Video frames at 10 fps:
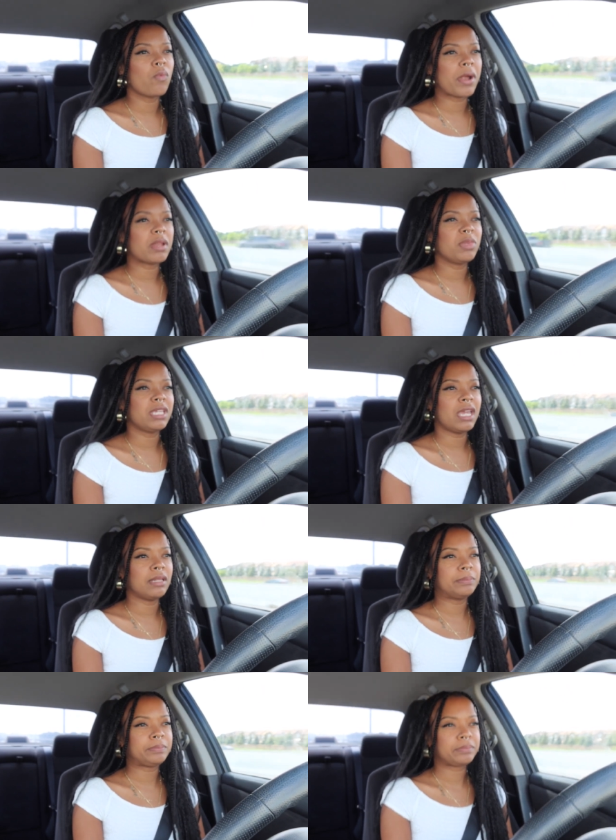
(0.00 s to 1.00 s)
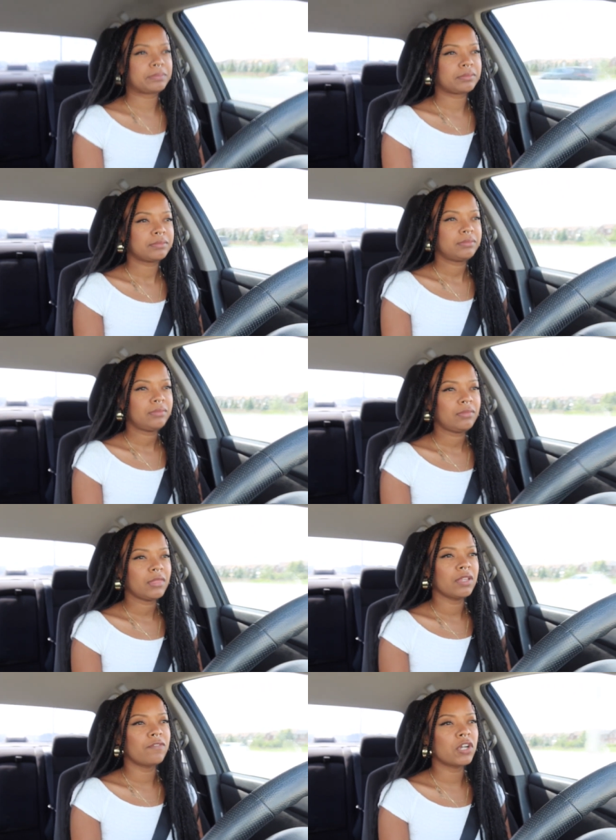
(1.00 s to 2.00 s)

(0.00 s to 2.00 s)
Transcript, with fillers: where to begin.